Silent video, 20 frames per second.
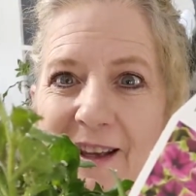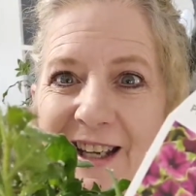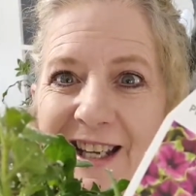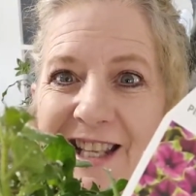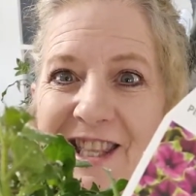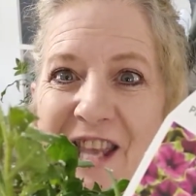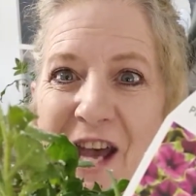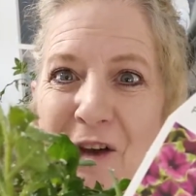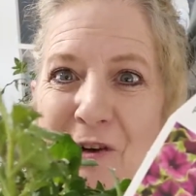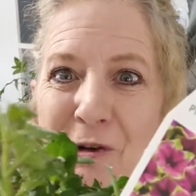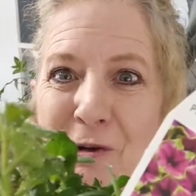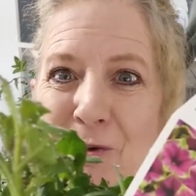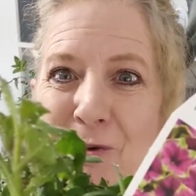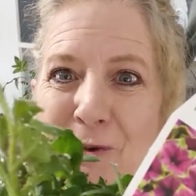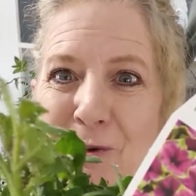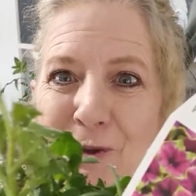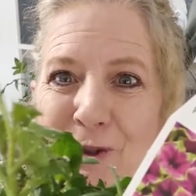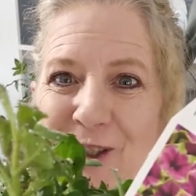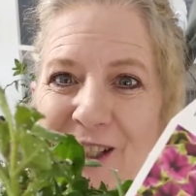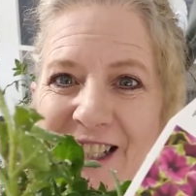Isn't that
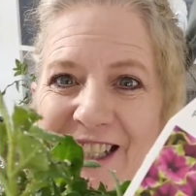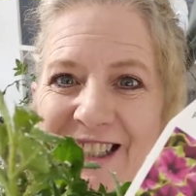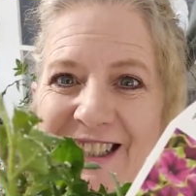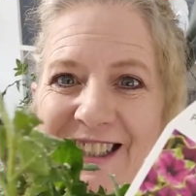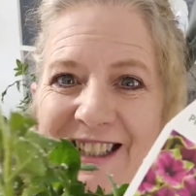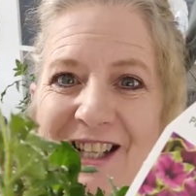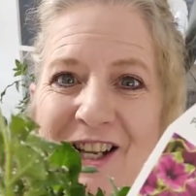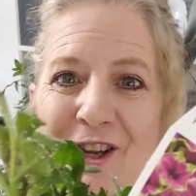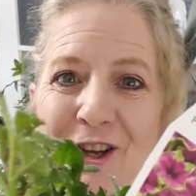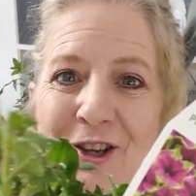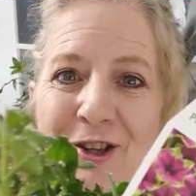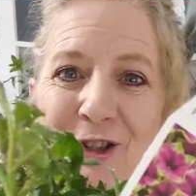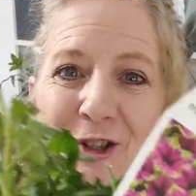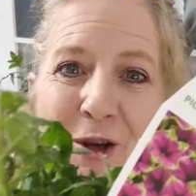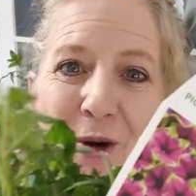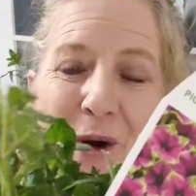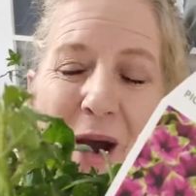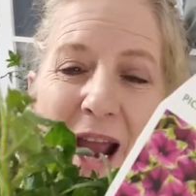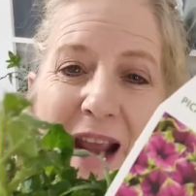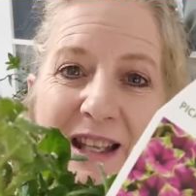cool looking?
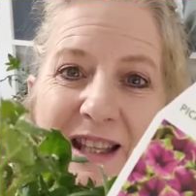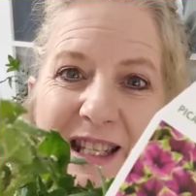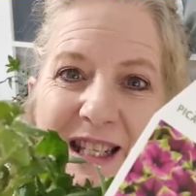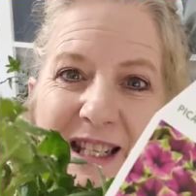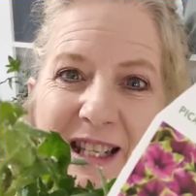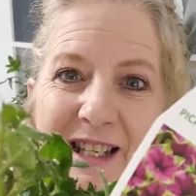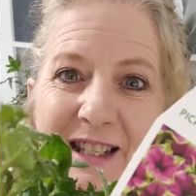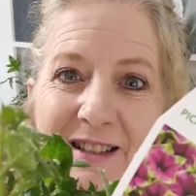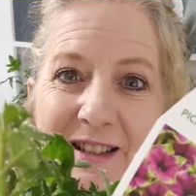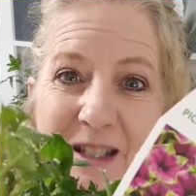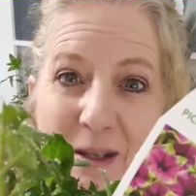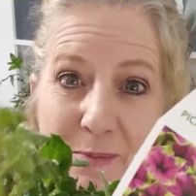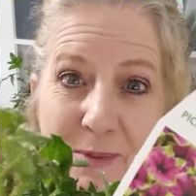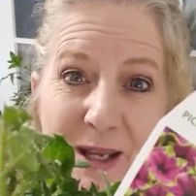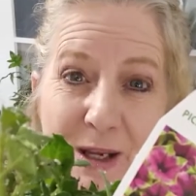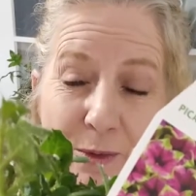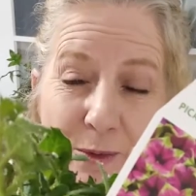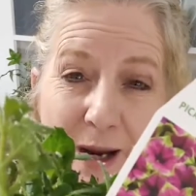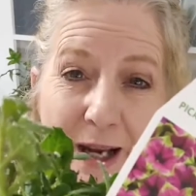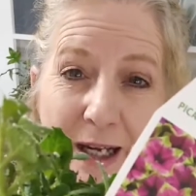So I think to
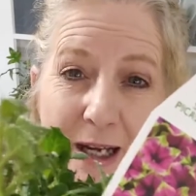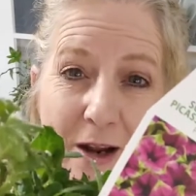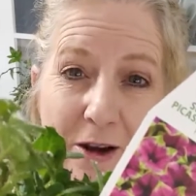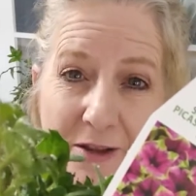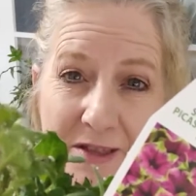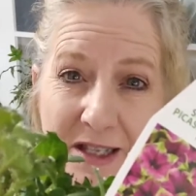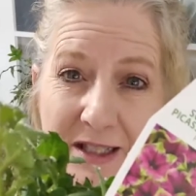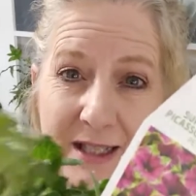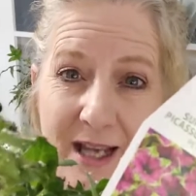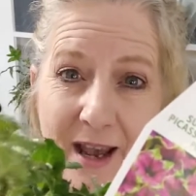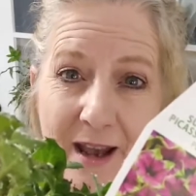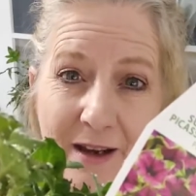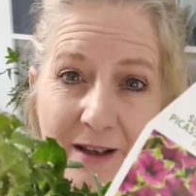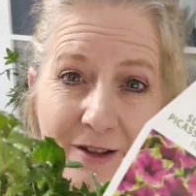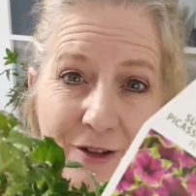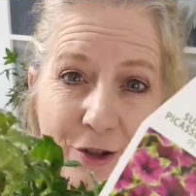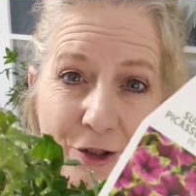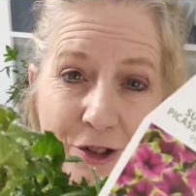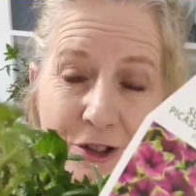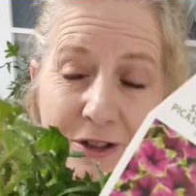me right now on the tag
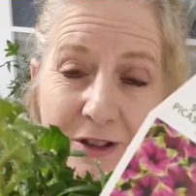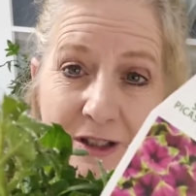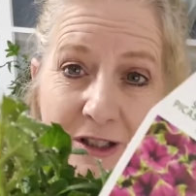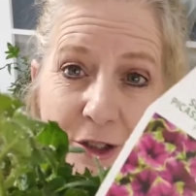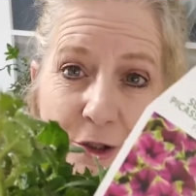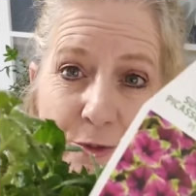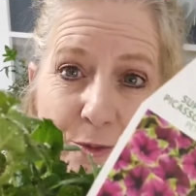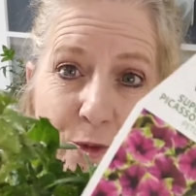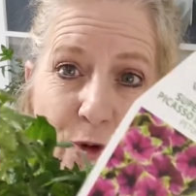it looks a little